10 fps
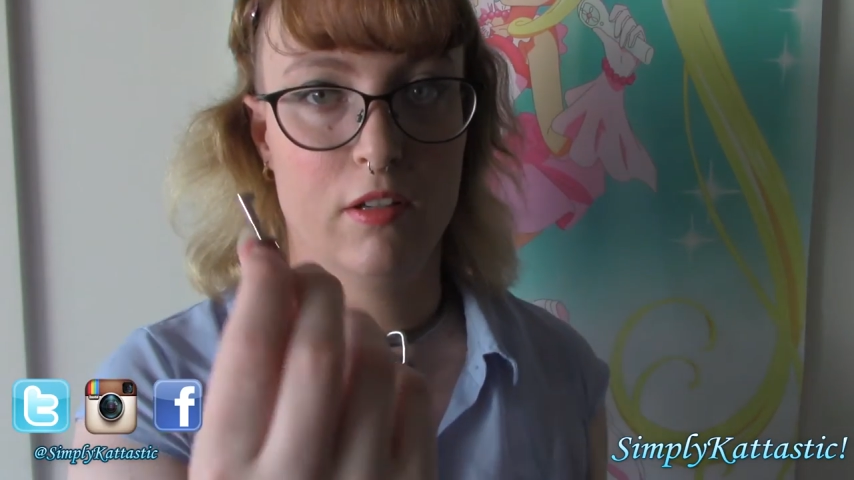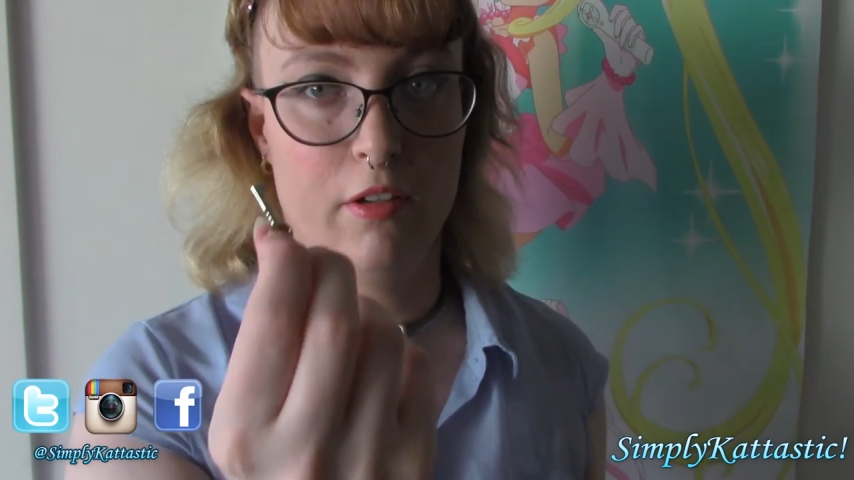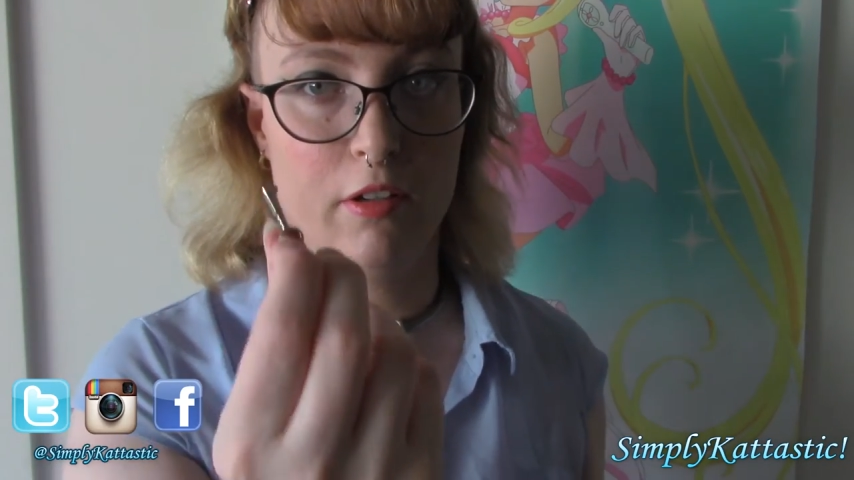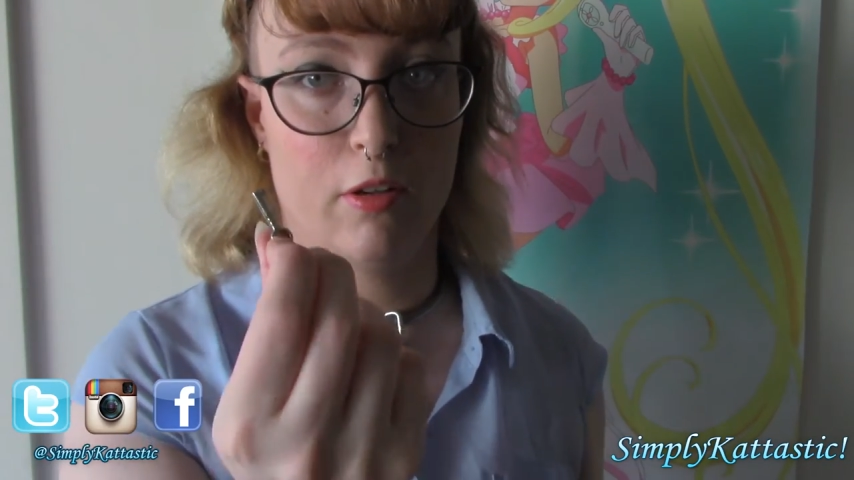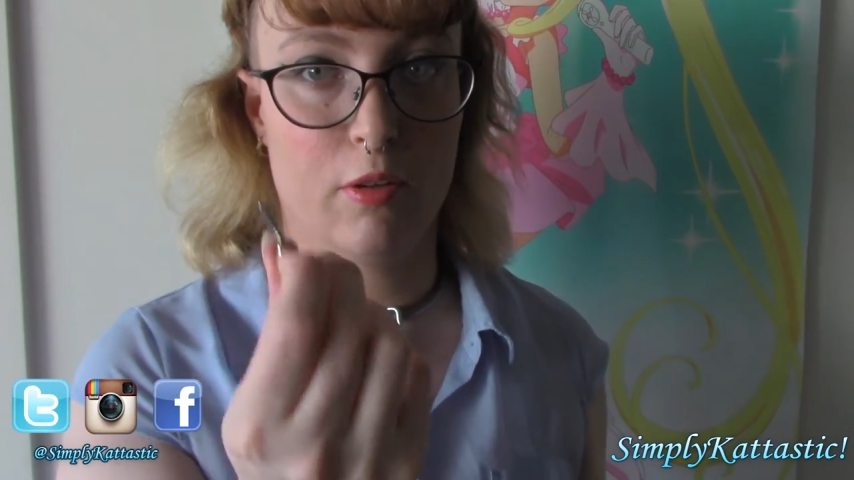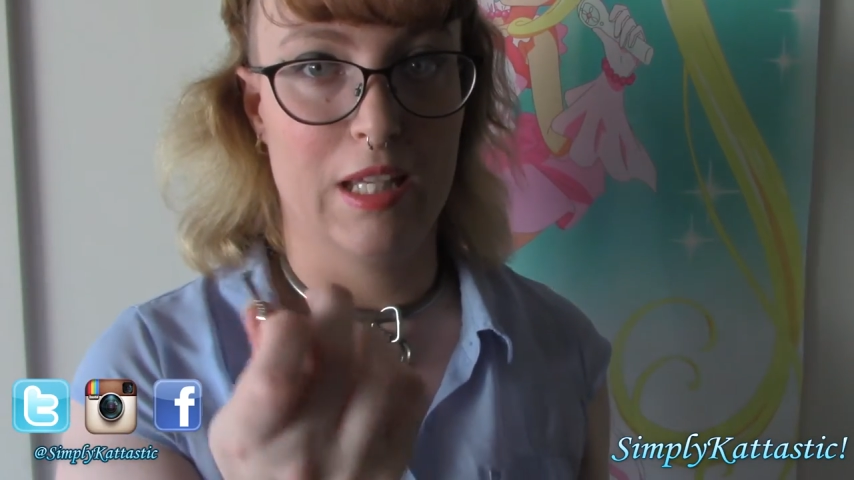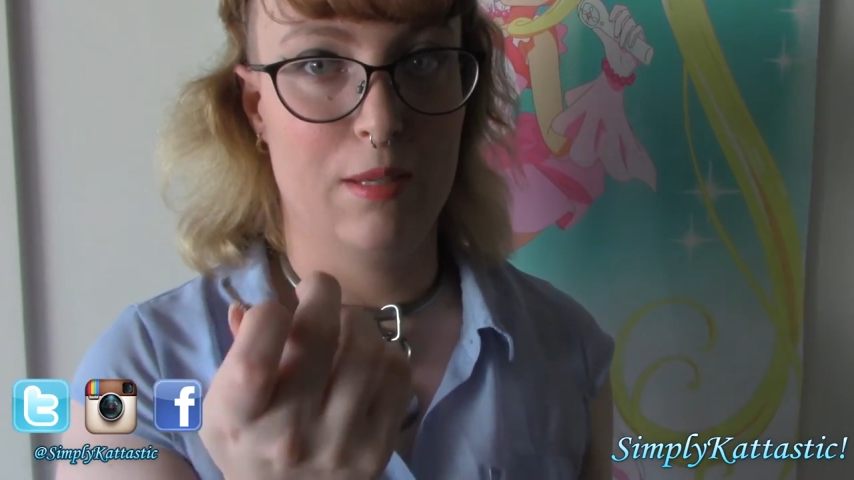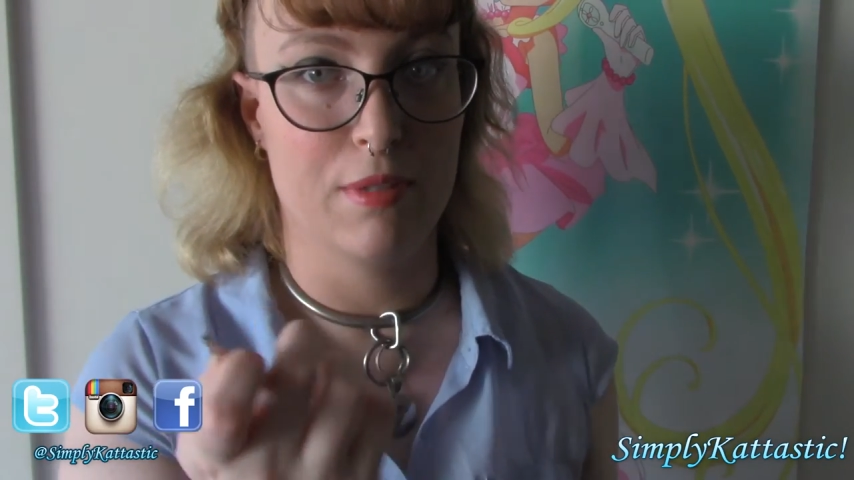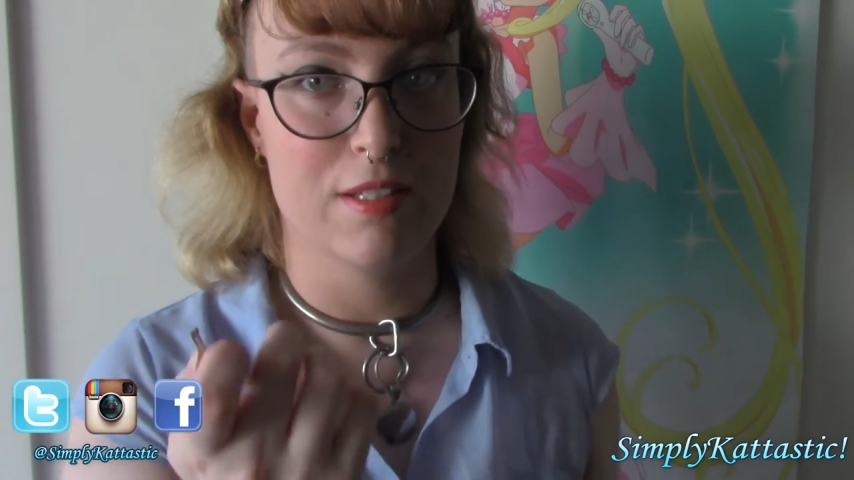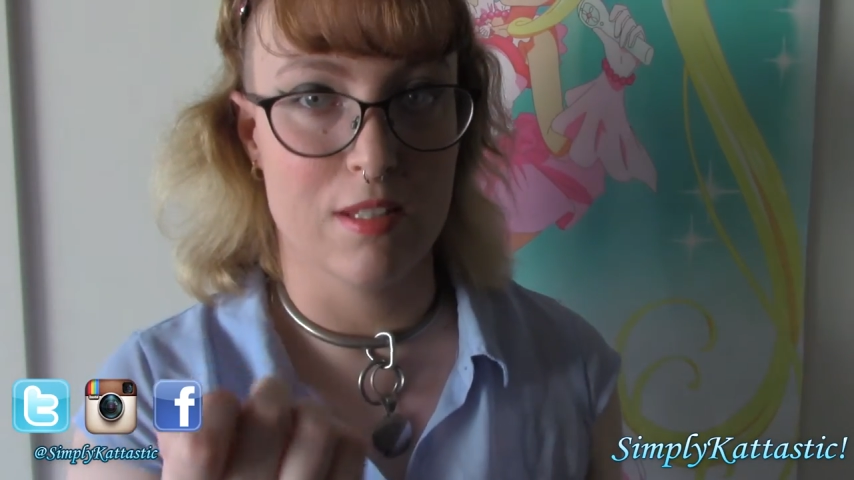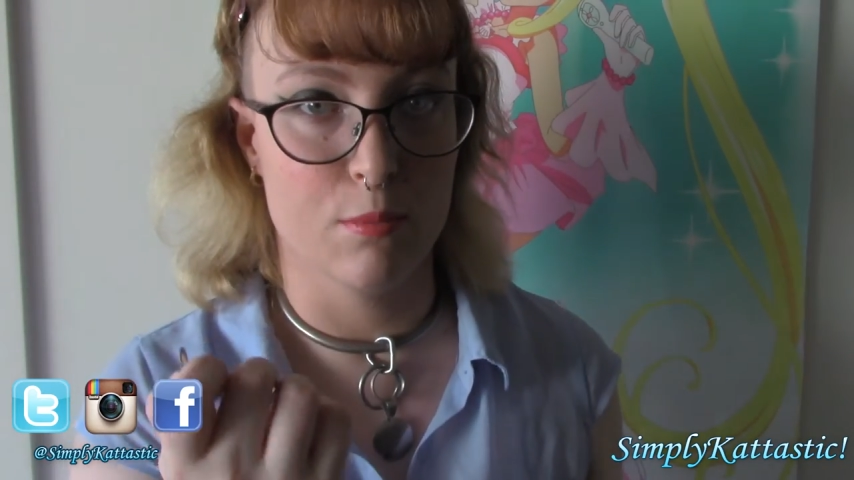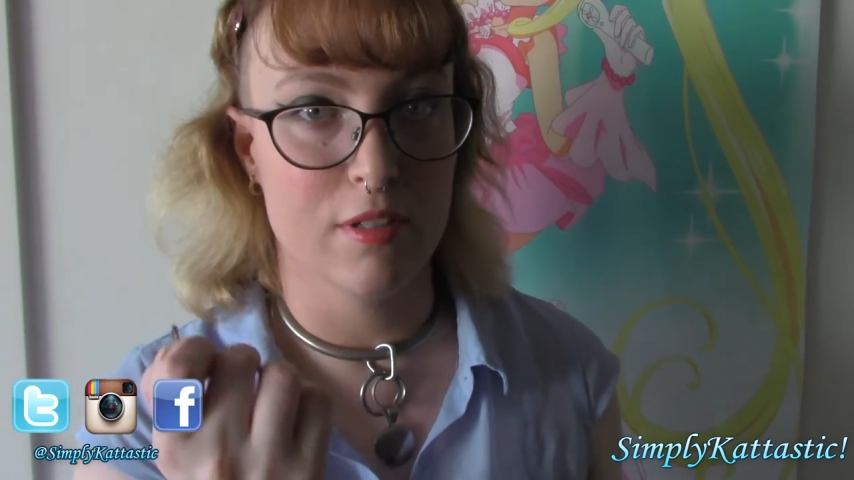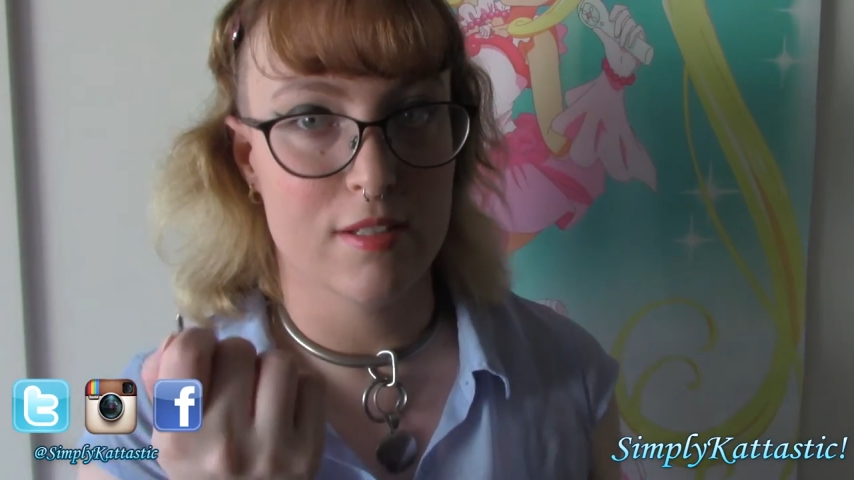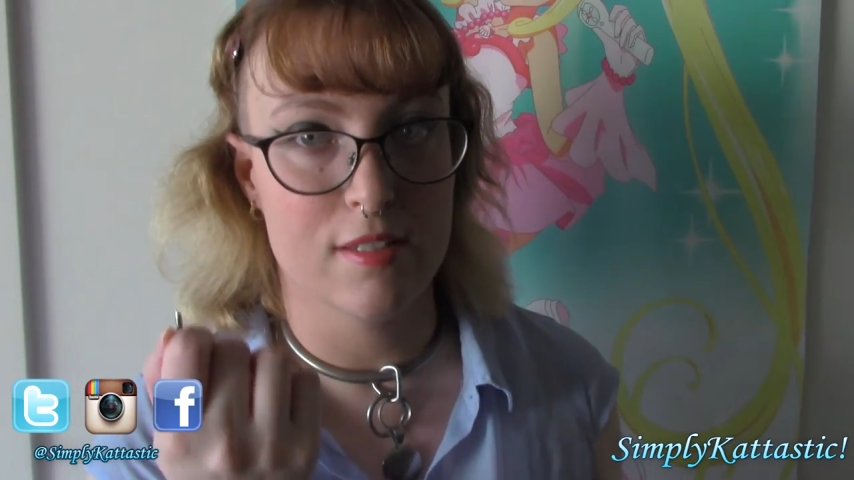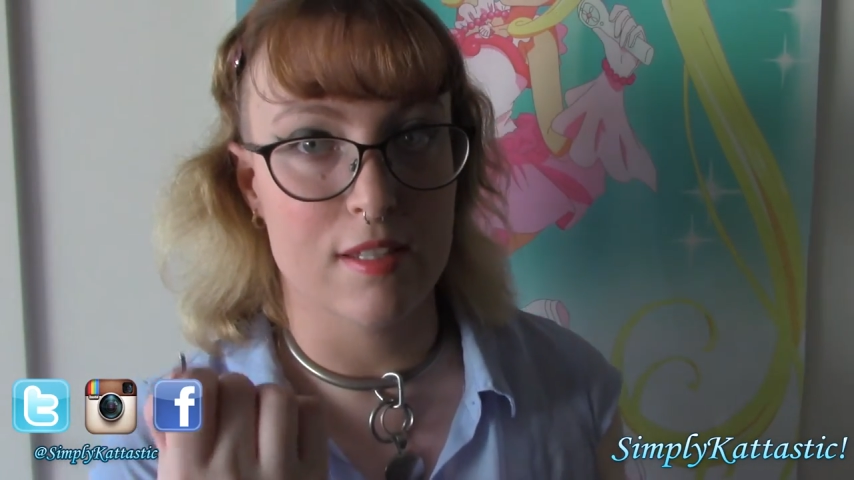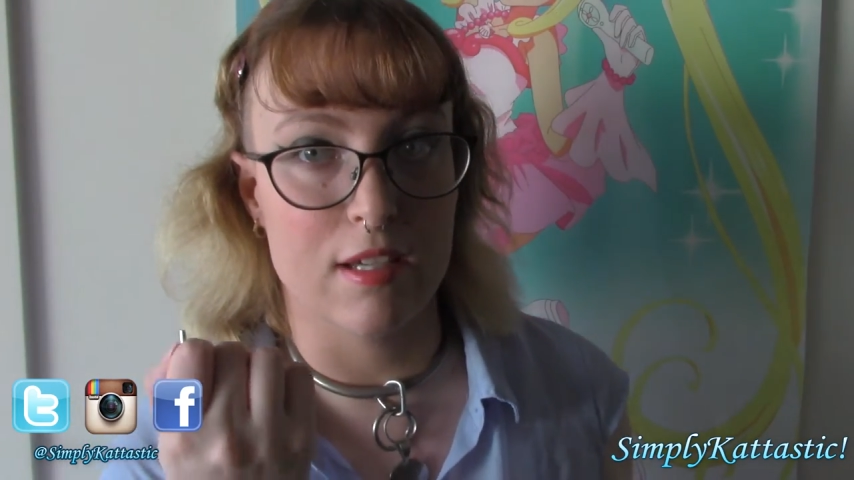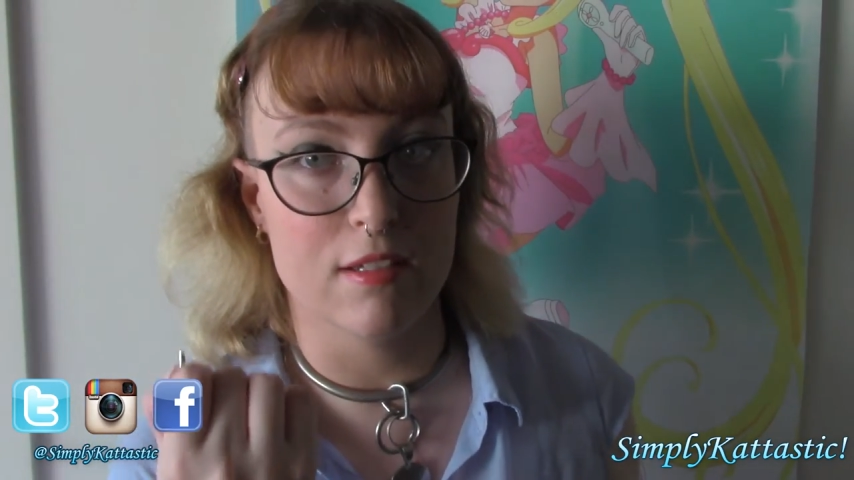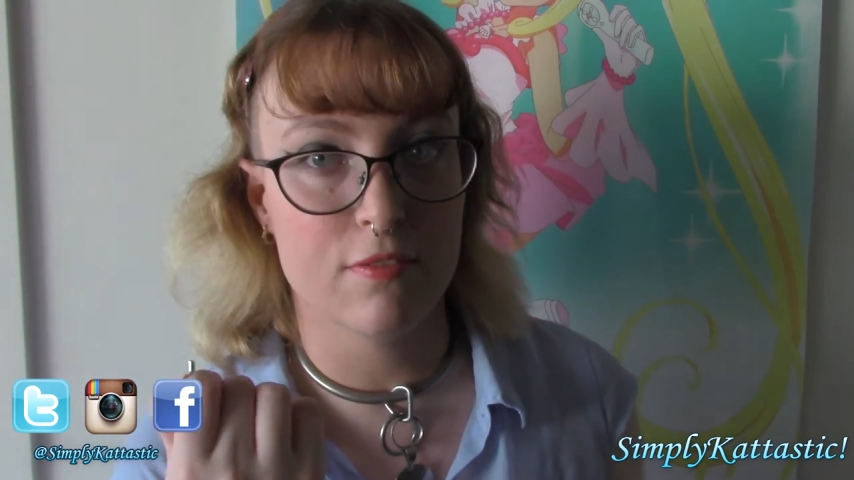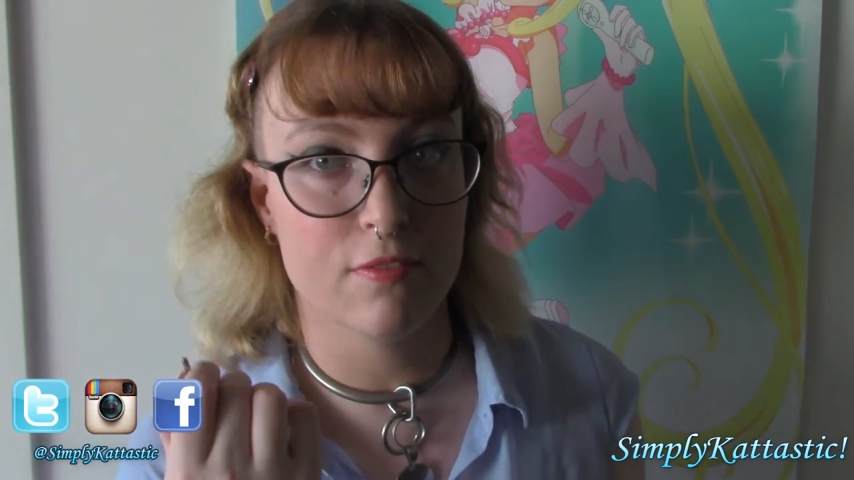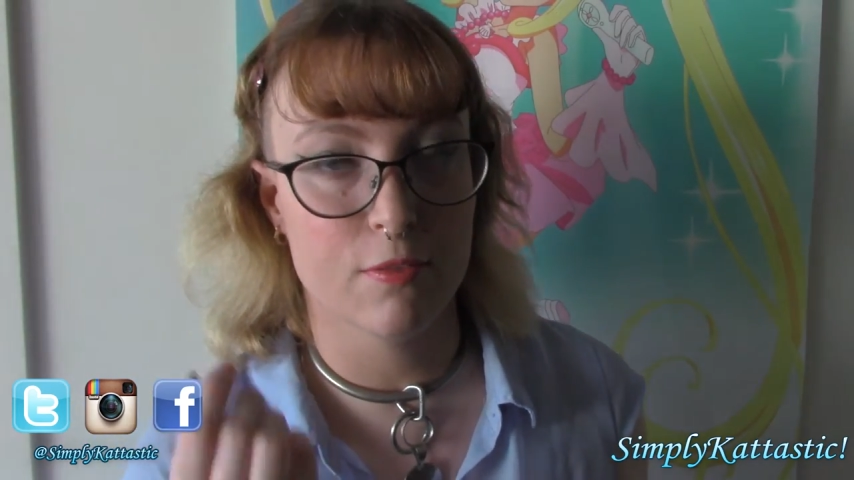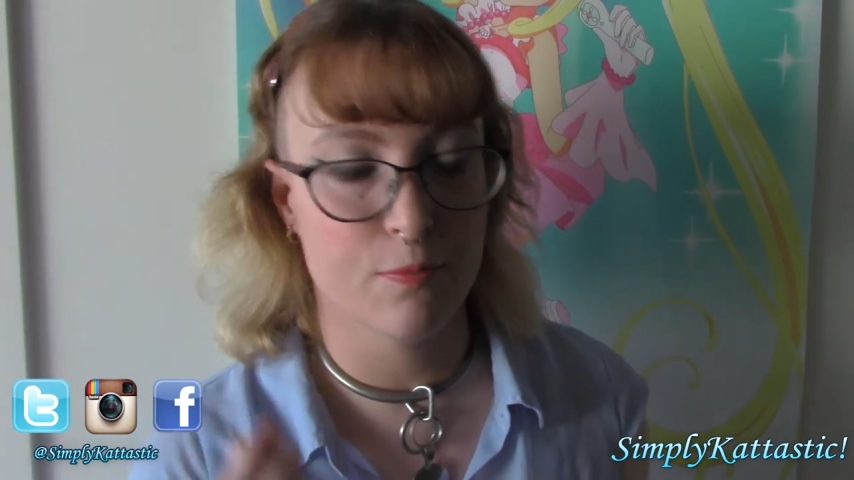you know, keep it somewhere safe.